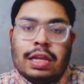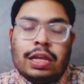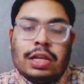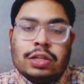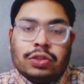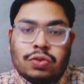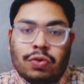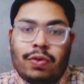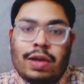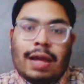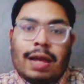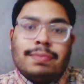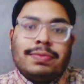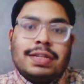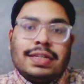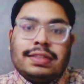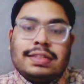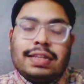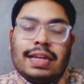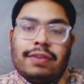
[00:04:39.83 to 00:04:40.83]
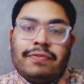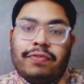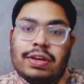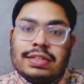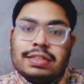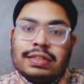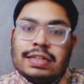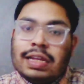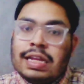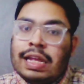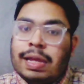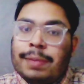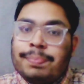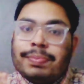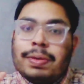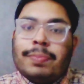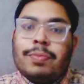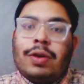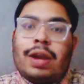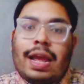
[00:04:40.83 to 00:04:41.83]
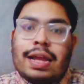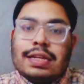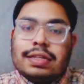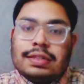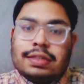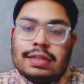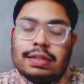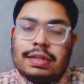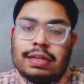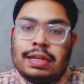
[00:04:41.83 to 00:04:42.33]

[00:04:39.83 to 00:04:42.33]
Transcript: So I'm just saying, first memorize.